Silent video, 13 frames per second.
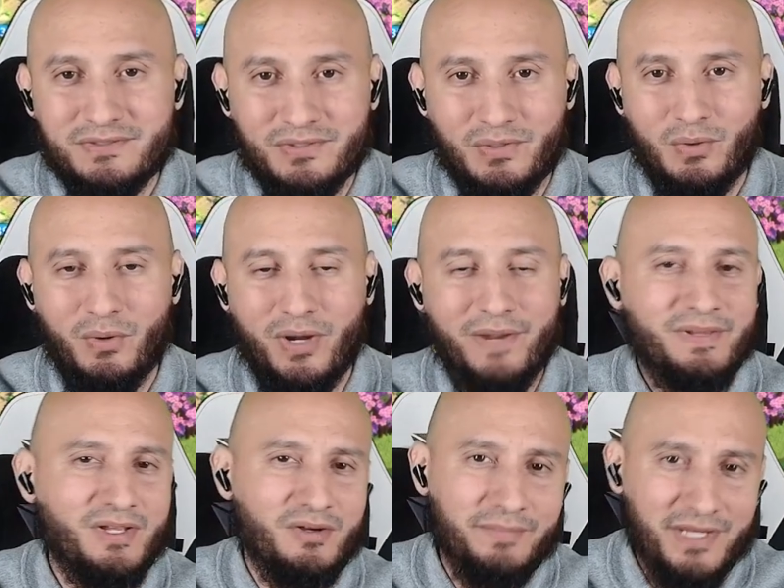So
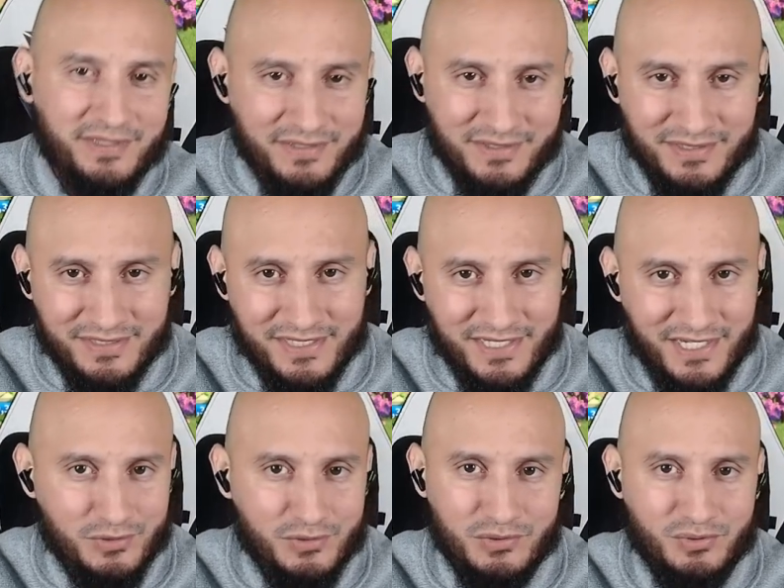every commander that I
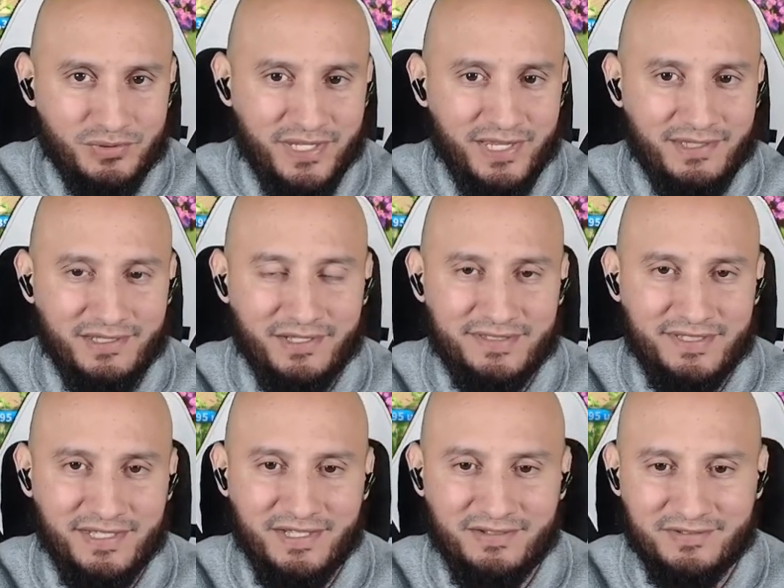used to get on
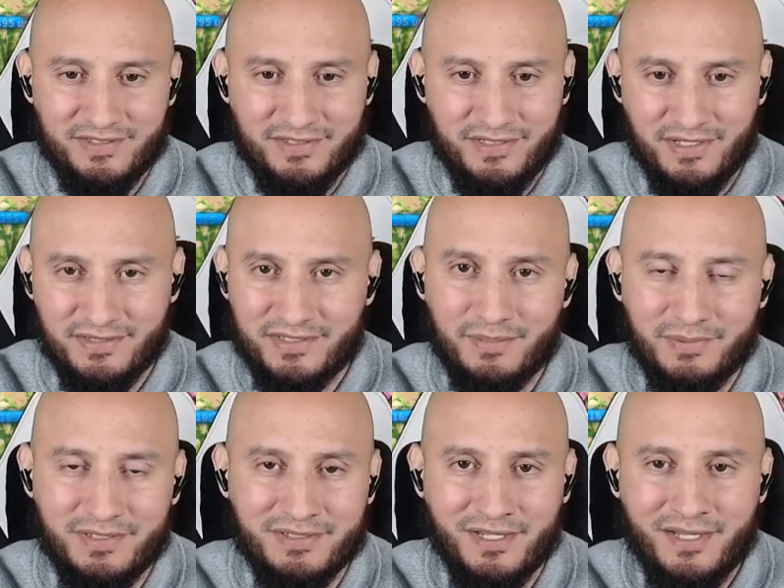the
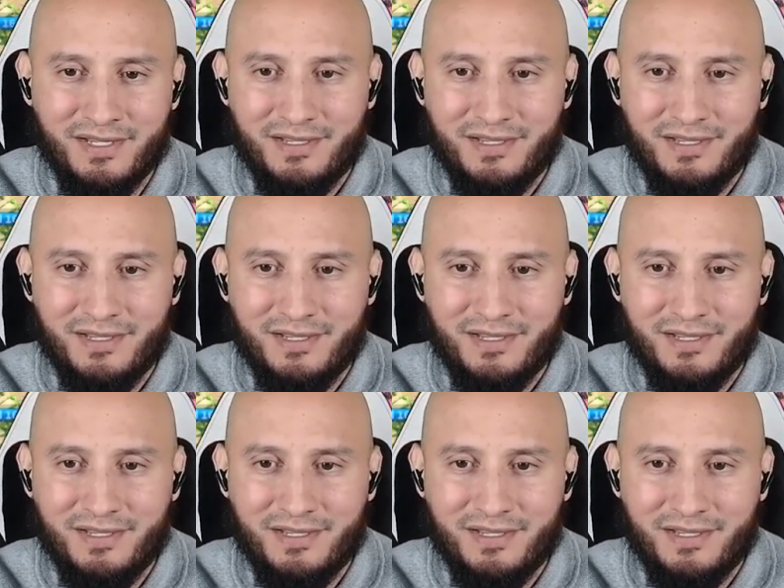tavern,